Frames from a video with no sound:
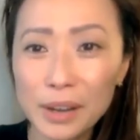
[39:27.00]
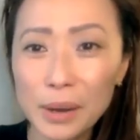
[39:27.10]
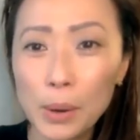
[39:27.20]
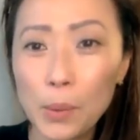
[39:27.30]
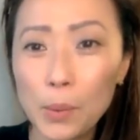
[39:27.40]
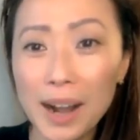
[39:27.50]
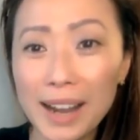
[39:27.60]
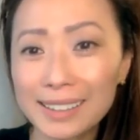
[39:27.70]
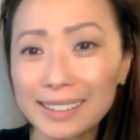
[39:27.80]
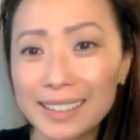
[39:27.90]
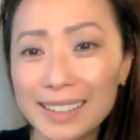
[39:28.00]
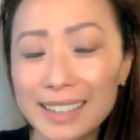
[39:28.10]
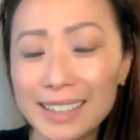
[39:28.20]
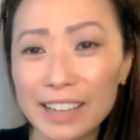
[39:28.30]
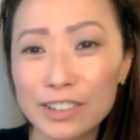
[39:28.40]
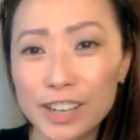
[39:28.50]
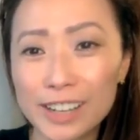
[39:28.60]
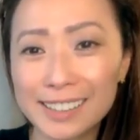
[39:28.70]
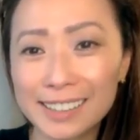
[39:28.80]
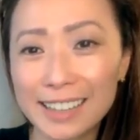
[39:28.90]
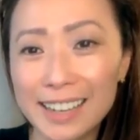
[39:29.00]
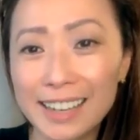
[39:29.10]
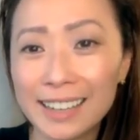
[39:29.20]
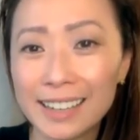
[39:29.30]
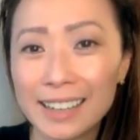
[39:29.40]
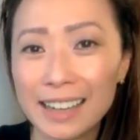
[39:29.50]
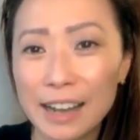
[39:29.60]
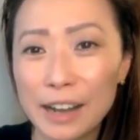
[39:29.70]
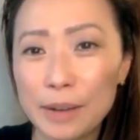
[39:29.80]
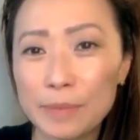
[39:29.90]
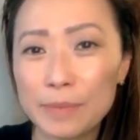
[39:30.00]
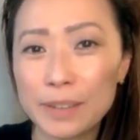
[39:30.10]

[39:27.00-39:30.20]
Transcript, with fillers: quietly and gently um,